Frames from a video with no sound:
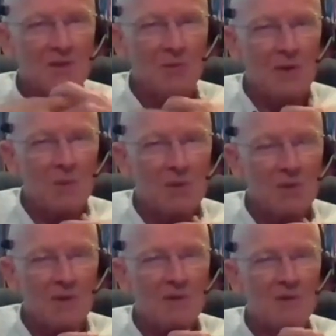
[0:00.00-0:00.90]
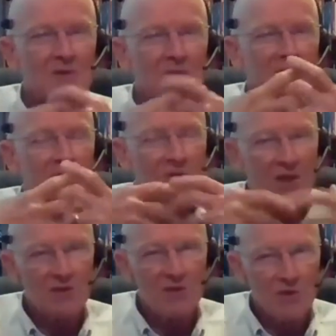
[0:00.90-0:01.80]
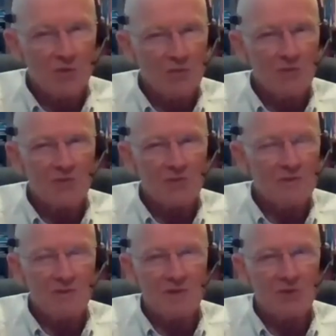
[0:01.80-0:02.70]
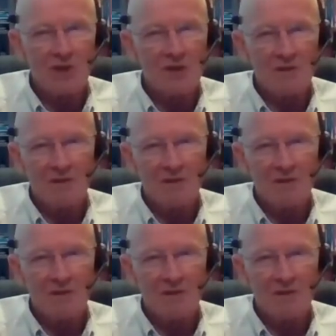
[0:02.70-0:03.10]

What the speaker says: the raw materials, the changeovers that take,